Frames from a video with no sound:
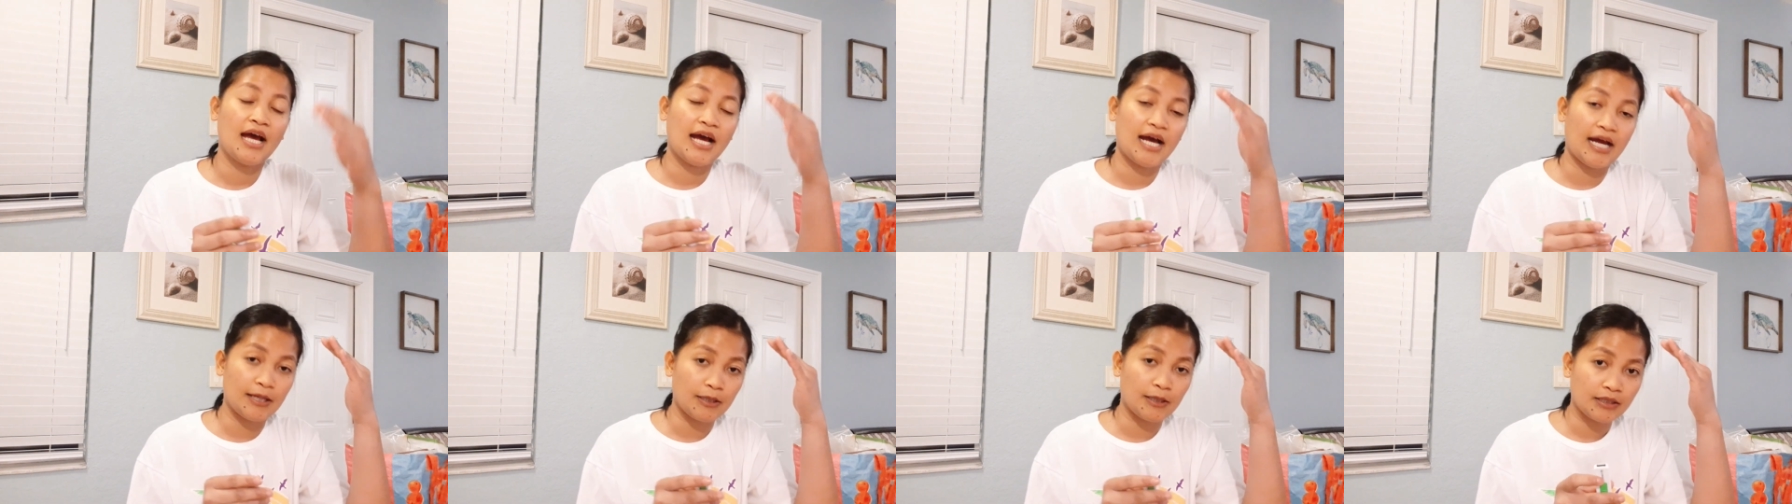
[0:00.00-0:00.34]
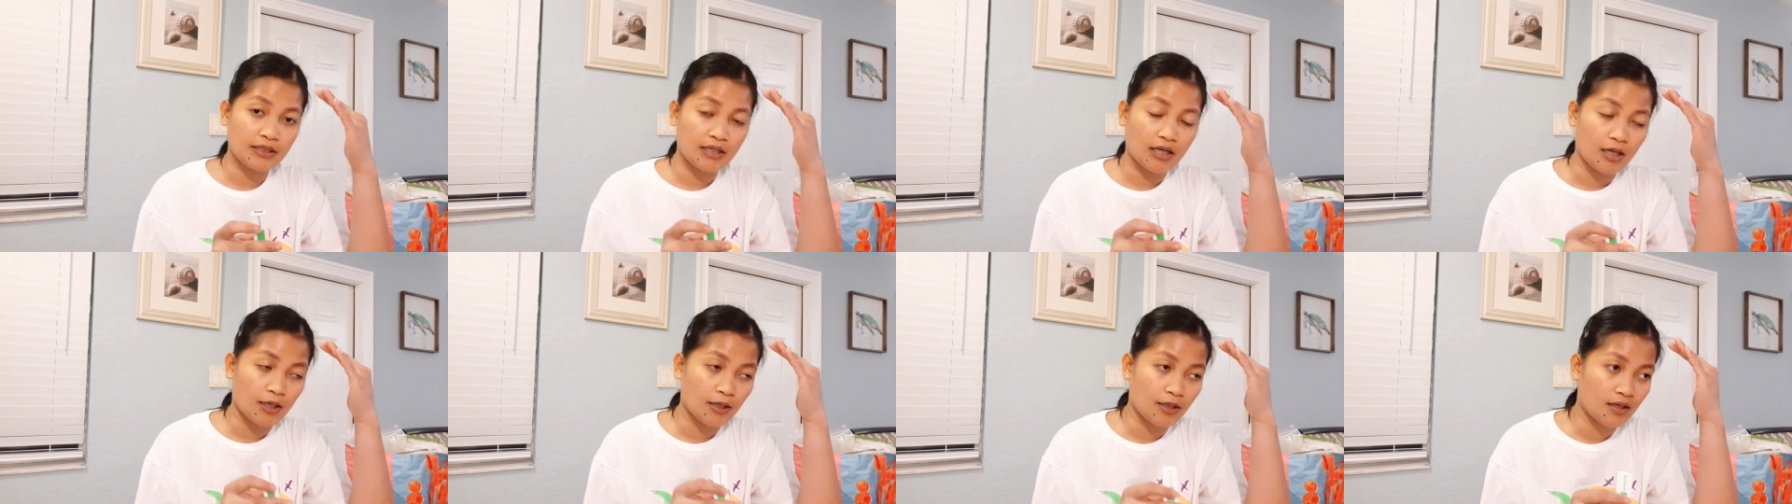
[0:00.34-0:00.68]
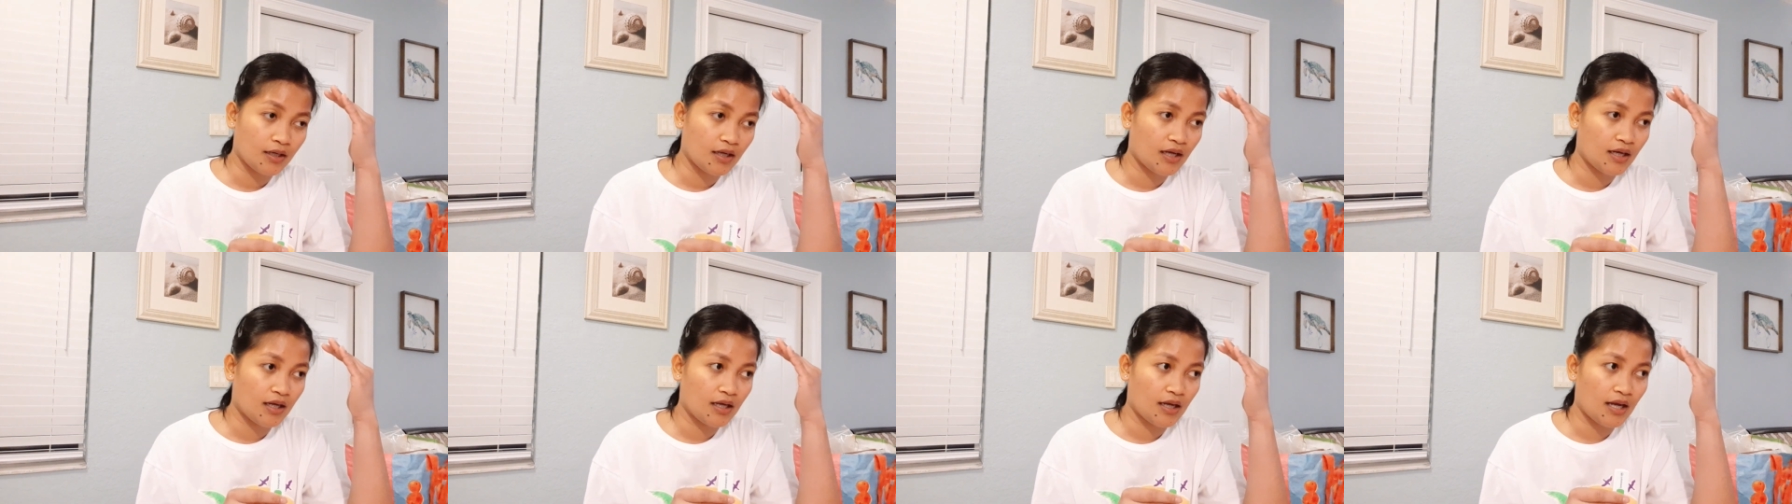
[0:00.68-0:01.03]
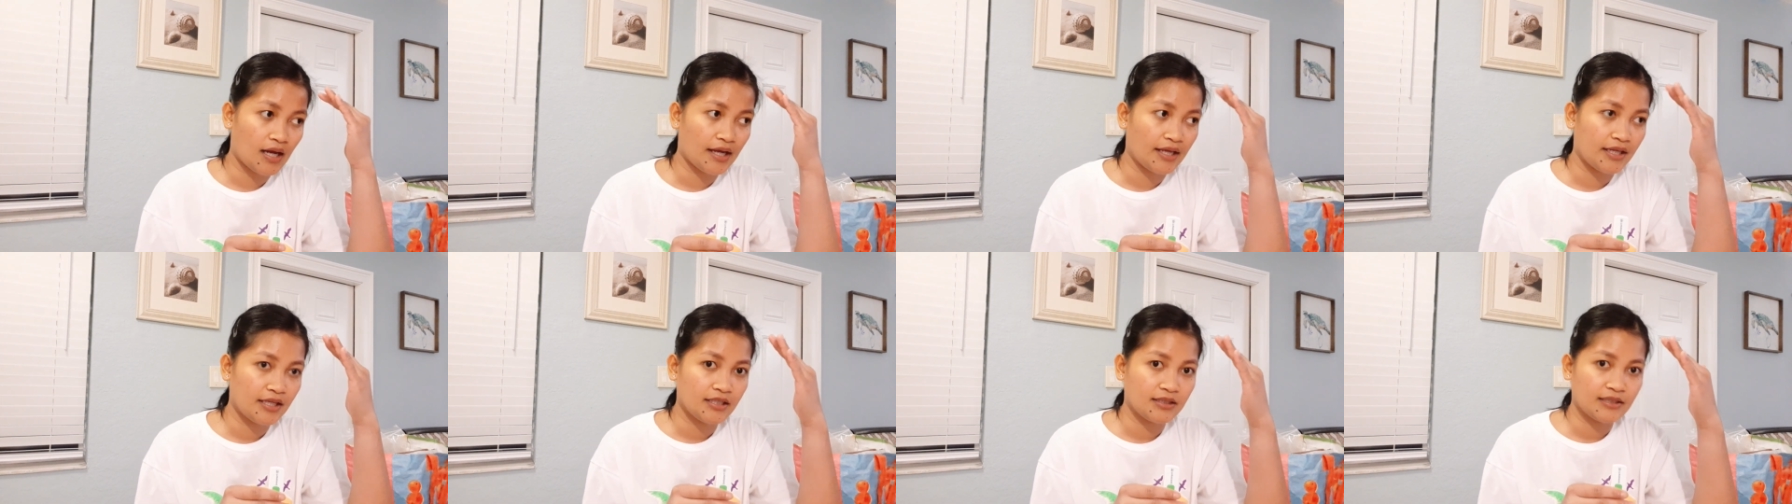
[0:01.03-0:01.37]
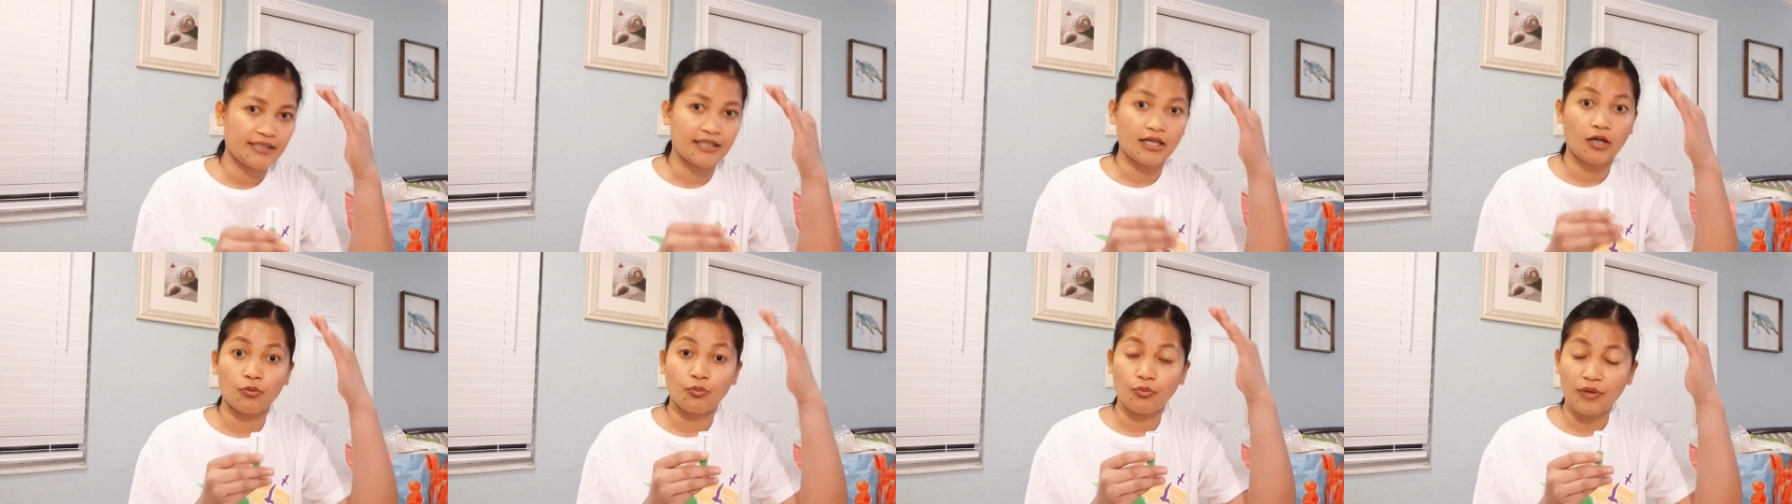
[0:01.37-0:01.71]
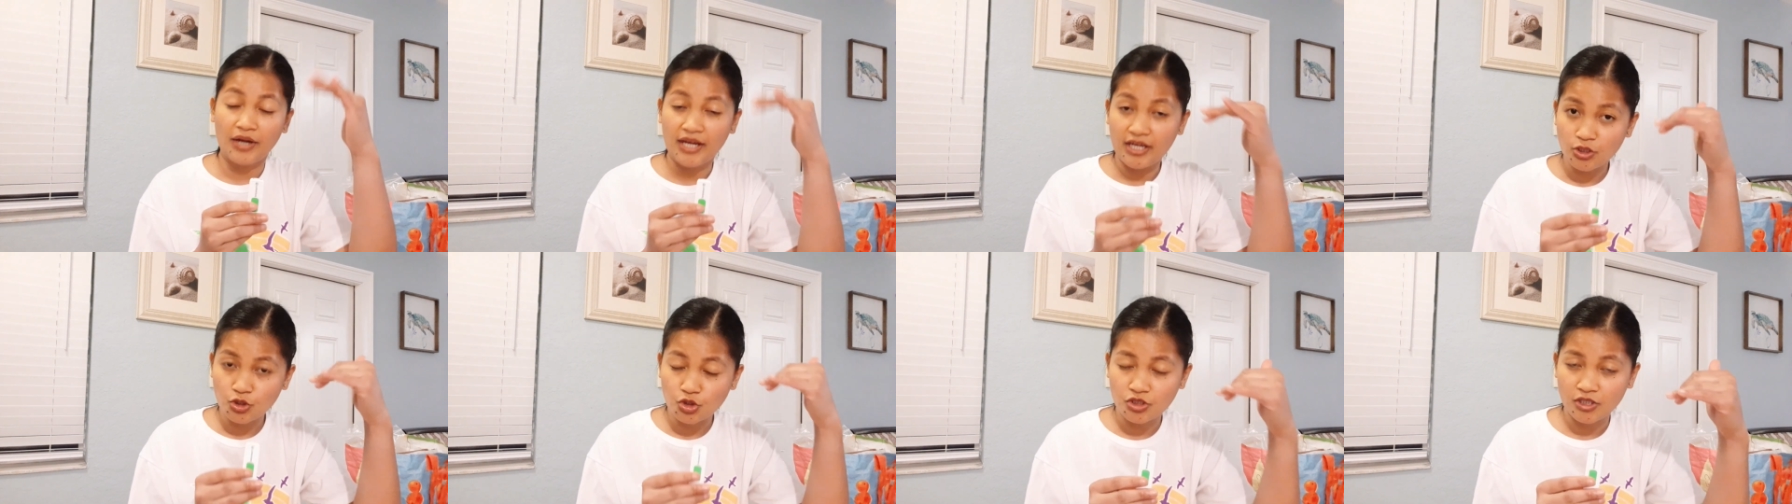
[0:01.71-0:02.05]
I, uh, I like
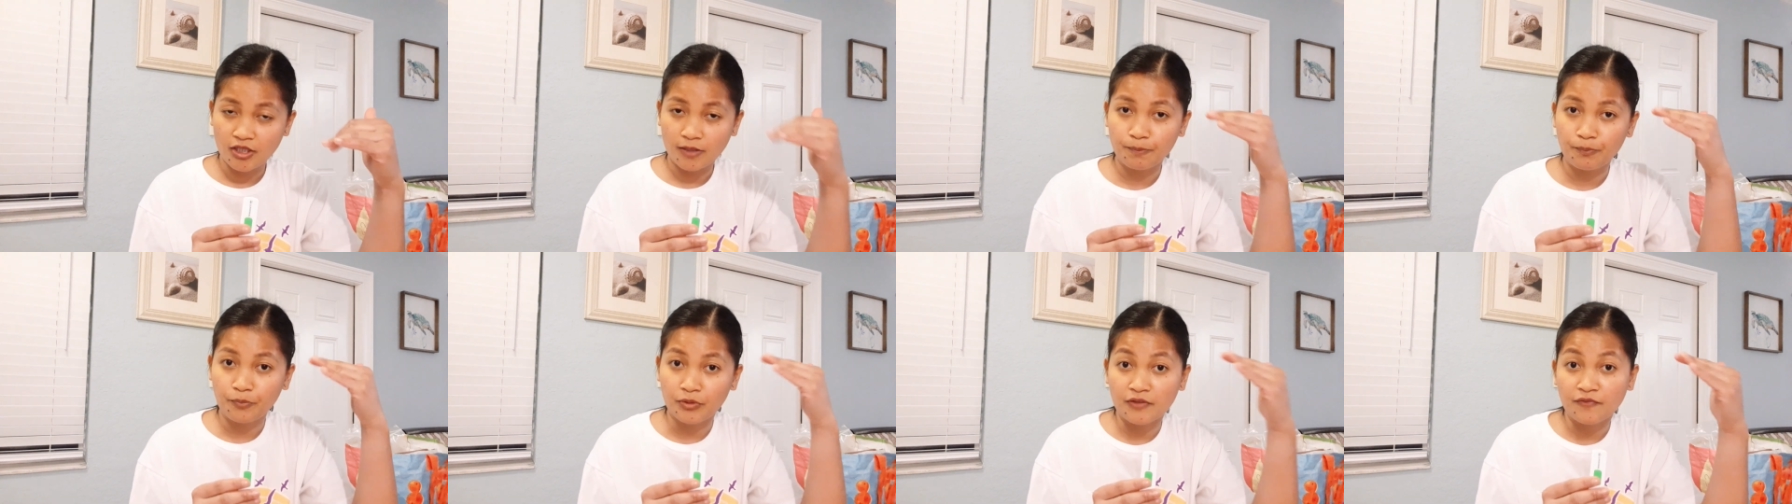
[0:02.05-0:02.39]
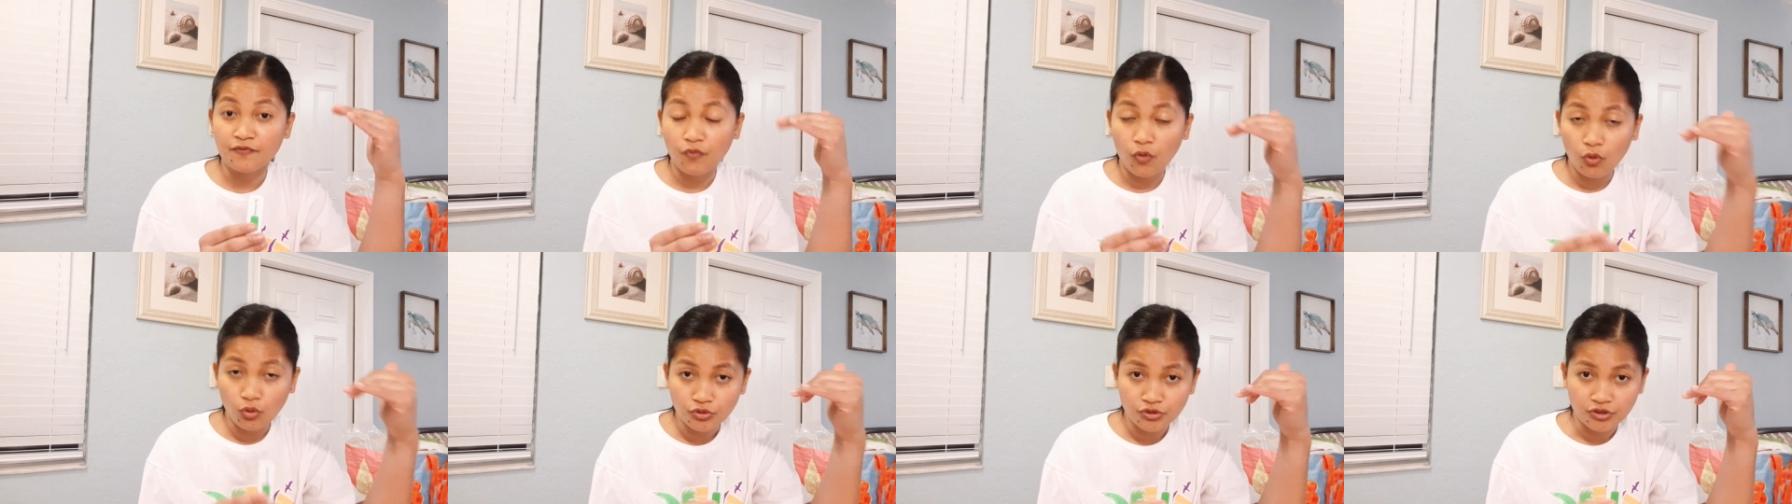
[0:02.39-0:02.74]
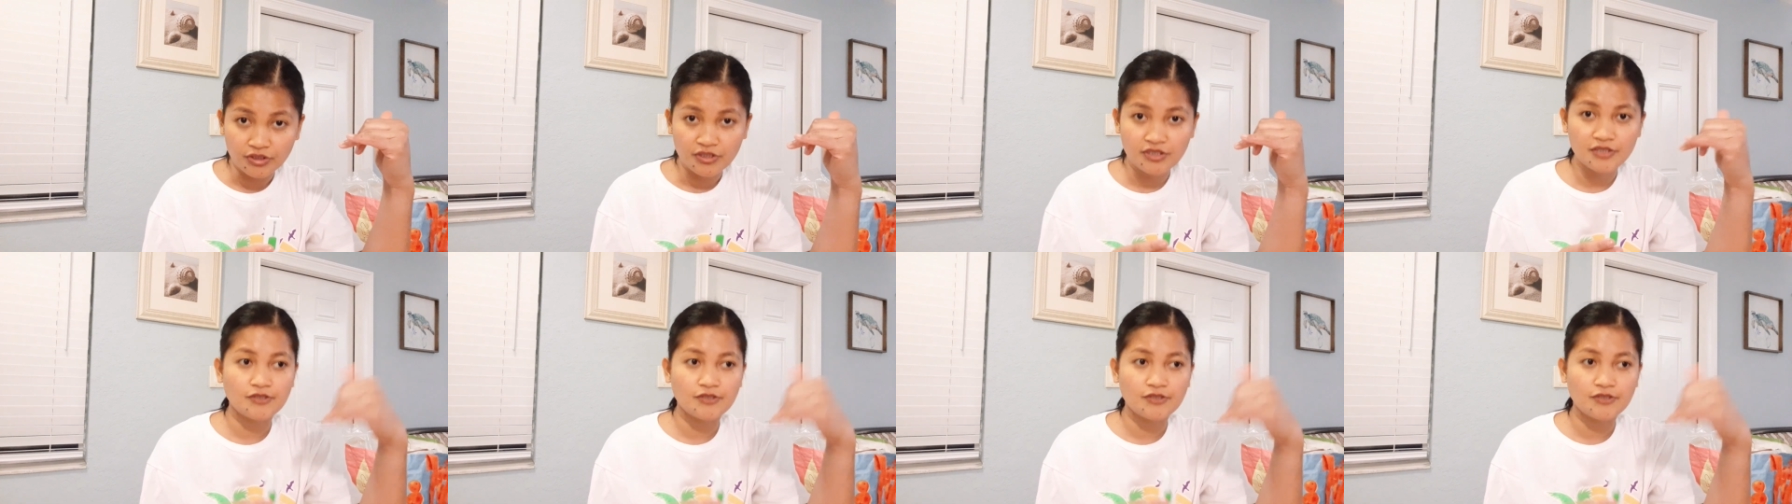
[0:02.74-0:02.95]
arrange them per folder.